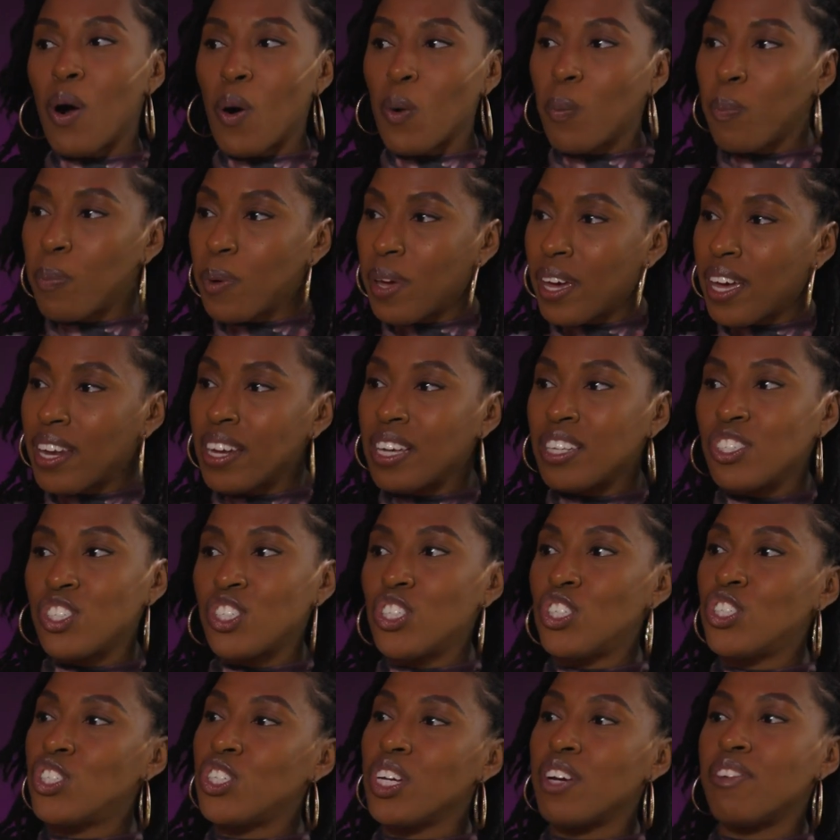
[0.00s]
open and
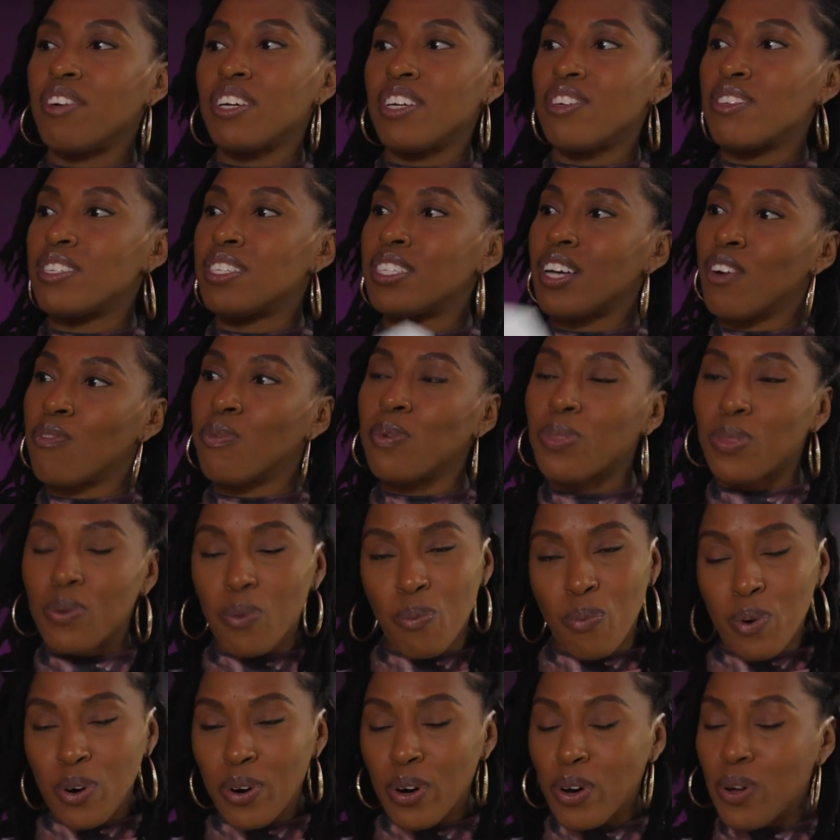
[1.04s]
just sharing yourself with the
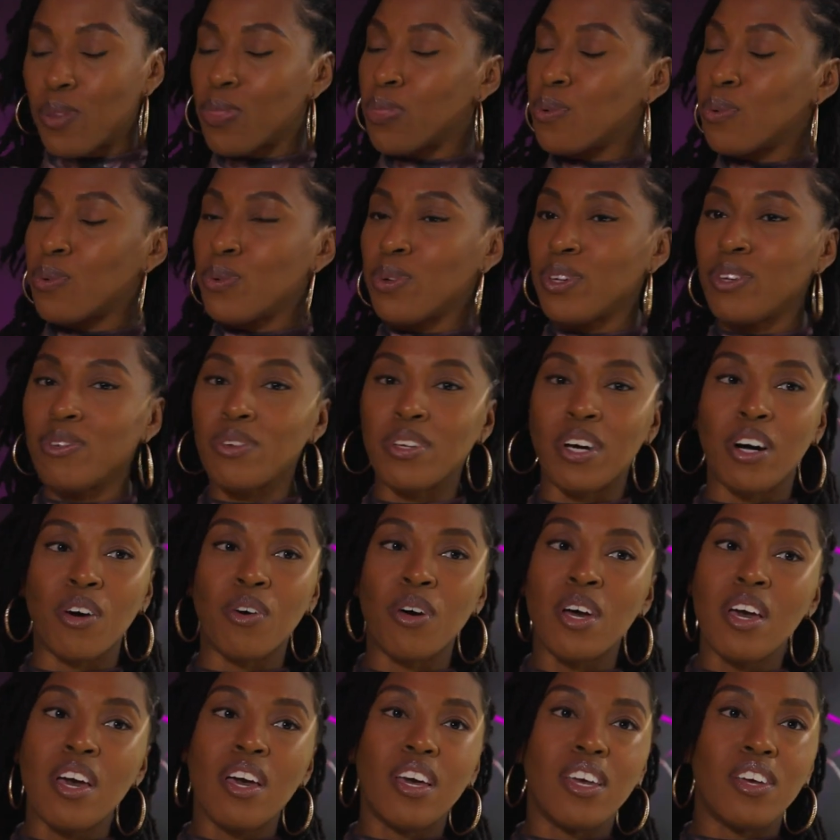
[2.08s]
world through
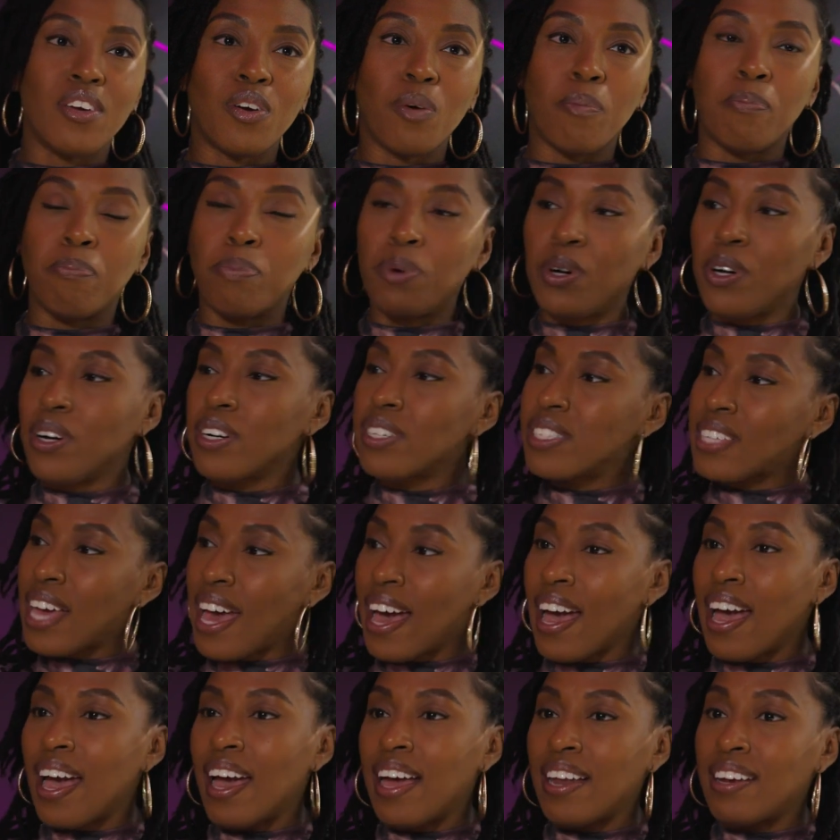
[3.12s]
your books
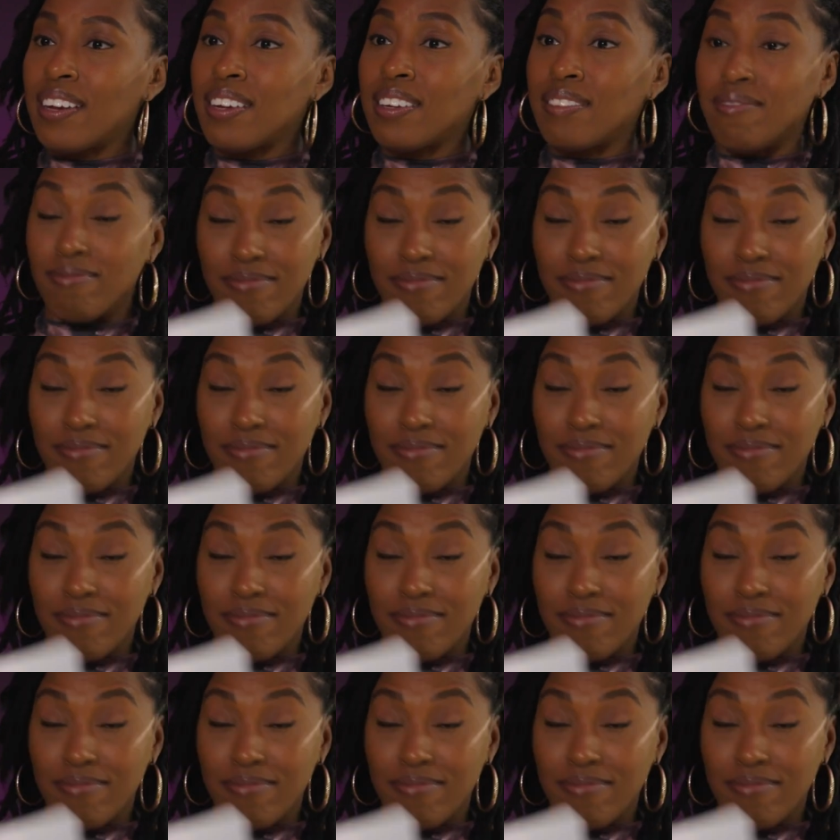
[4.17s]
and